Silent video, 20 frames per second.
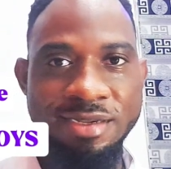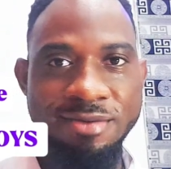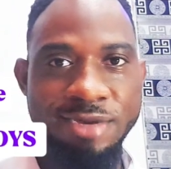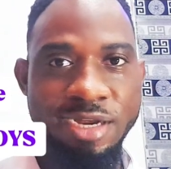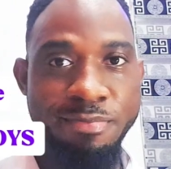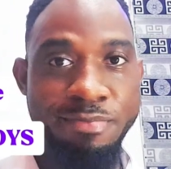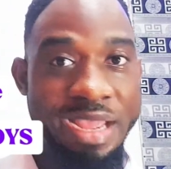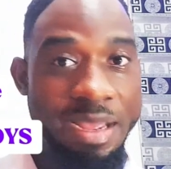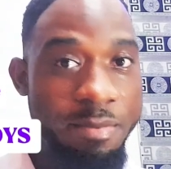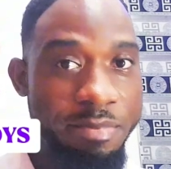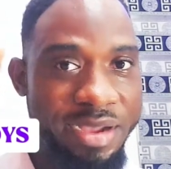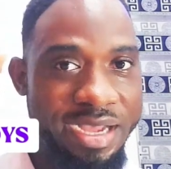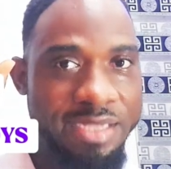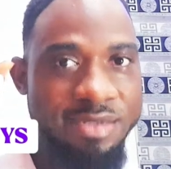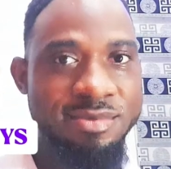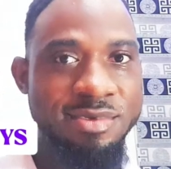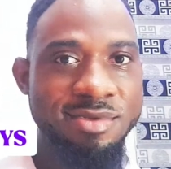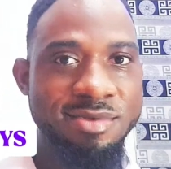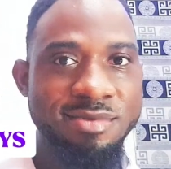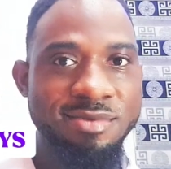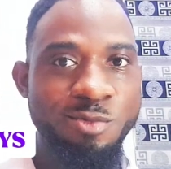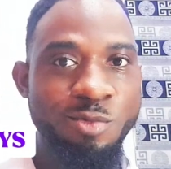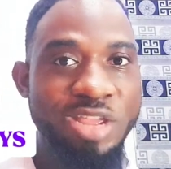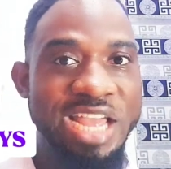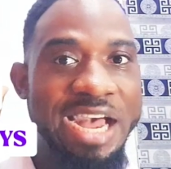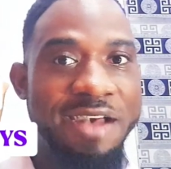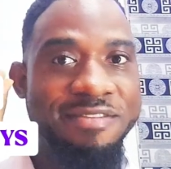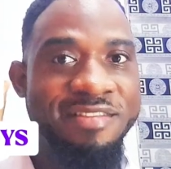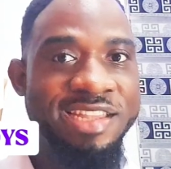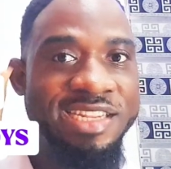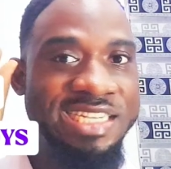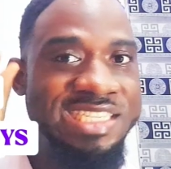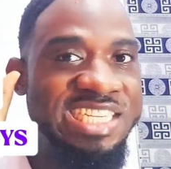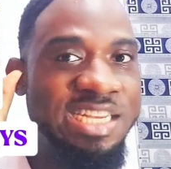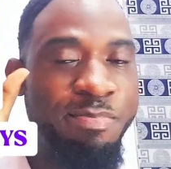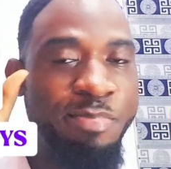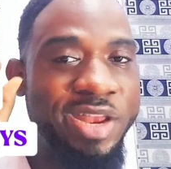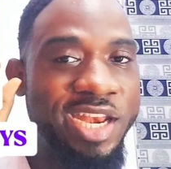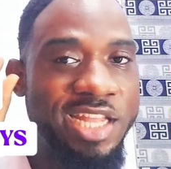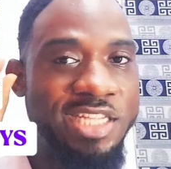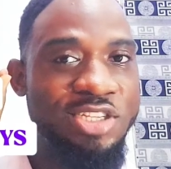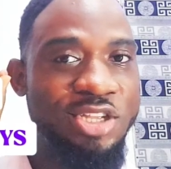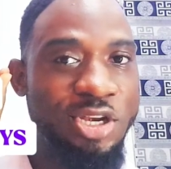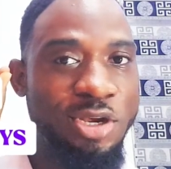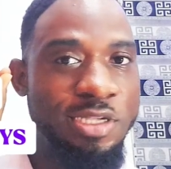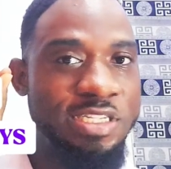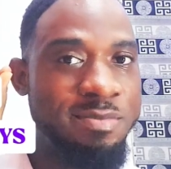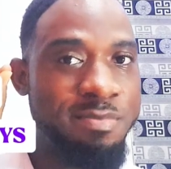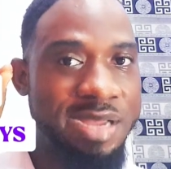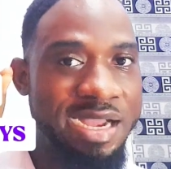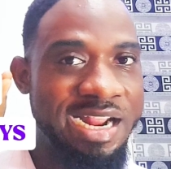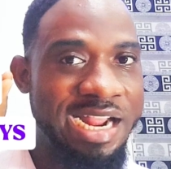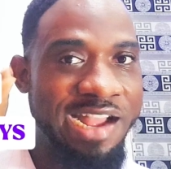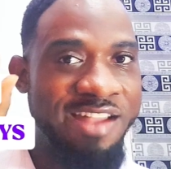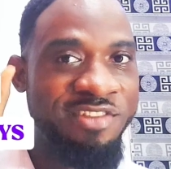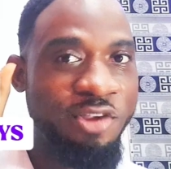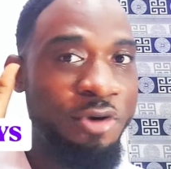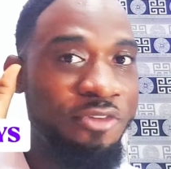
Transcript: Remember, we have certain dependent clause markers,